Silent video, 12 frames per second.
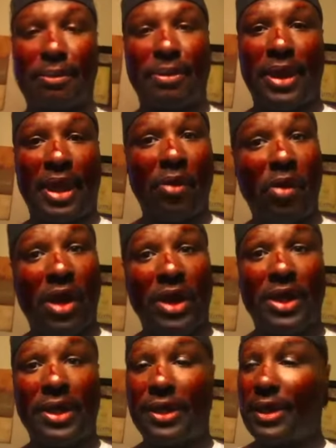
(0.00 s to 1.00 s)
But I
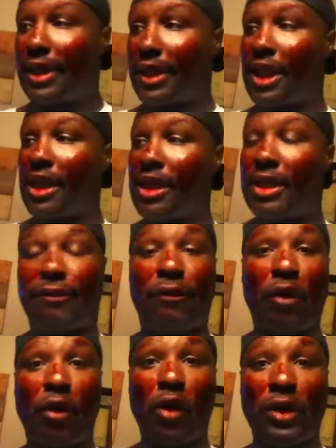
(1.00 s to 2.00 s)
won. I can't
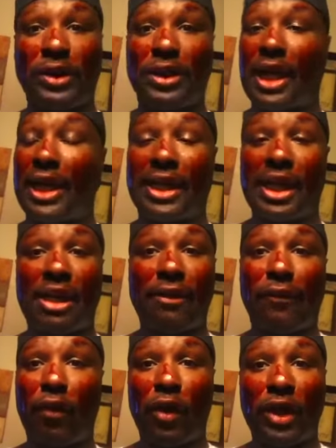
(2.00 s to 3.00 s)
afford
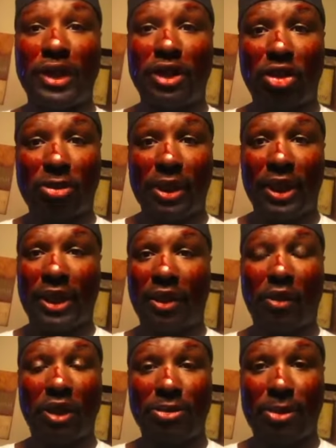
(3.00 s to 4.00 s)
the exterminator. It
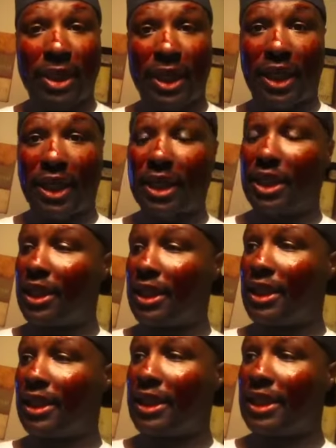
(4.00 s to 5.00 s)
costs money.
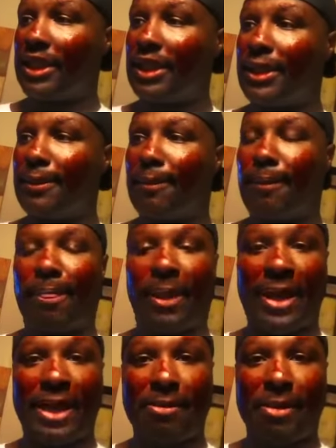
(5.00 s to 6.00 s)

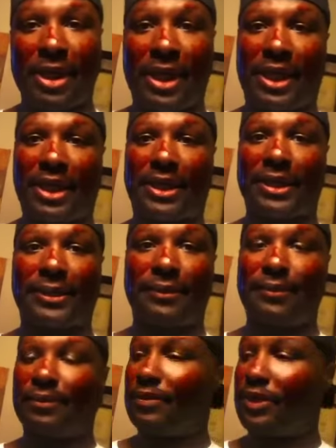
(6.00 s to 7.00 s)
I need money.
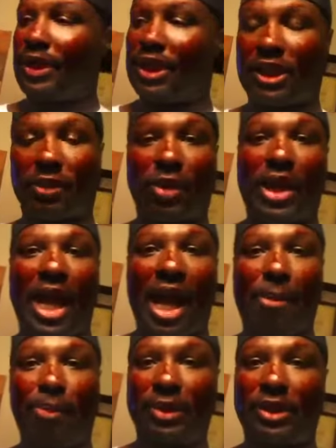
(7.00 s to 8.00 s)
This is what
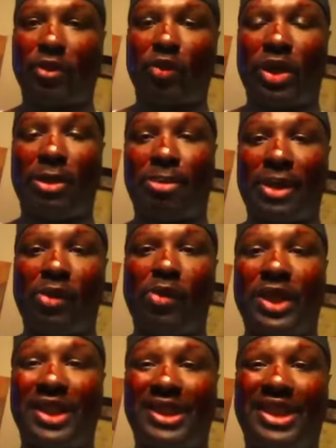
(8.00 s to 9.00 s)
happens when the bee
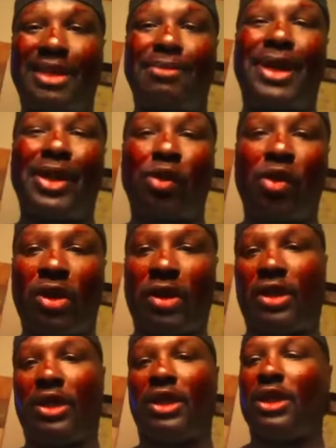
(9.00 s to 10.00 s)
wanna sting my daughter.
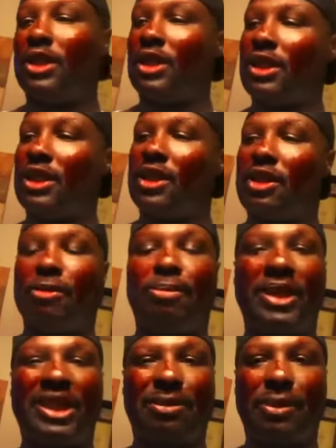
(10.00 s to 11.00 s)
You
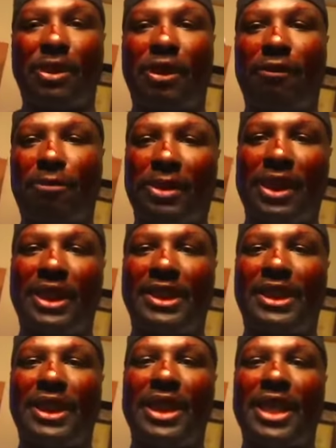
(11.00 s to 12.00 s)
piss me off,
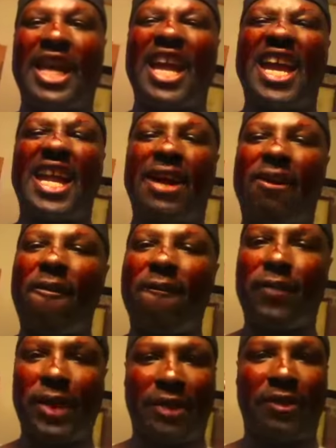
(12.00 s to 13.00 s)
bees. And I go
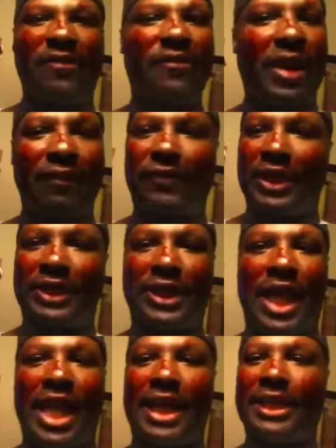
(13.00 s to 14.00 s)
fucking fight
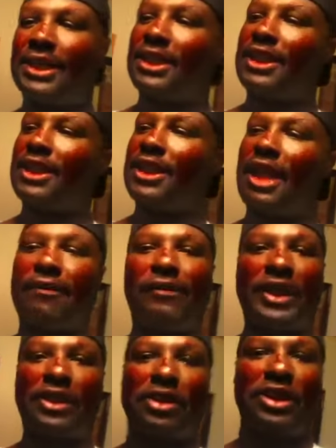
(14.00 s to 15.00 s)
your ass. I'll
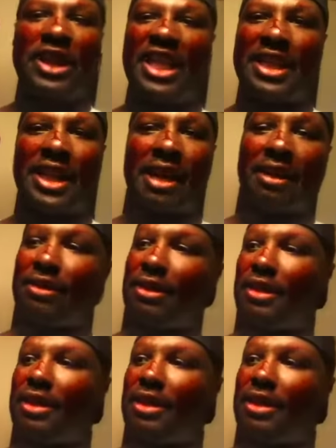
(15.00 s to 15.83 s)
fight you to the death.